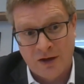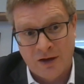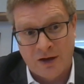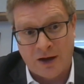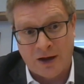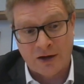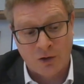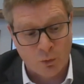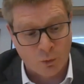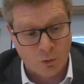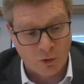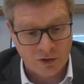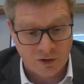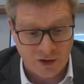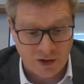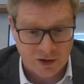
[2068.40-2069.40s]
and
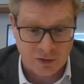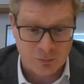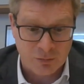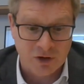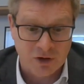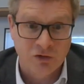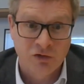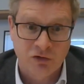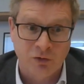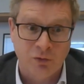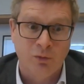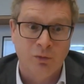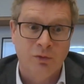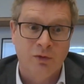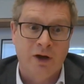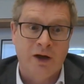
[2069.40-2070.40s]
coordinate them
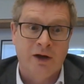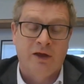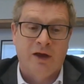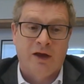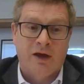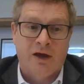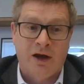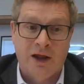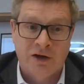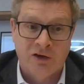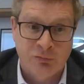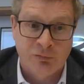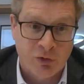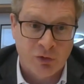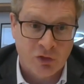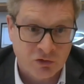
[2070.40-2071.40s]
into, I think, a
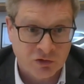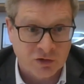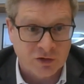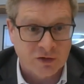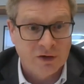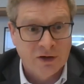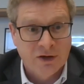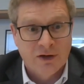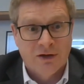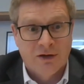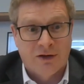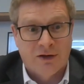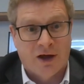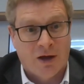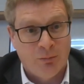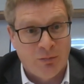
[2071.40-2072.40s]
collective position
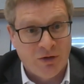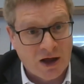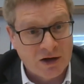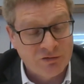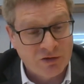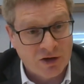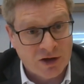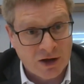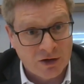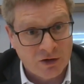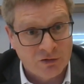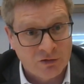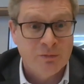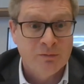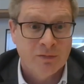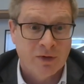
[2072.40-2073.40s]
that can be advocated
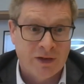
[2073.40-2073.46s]
for.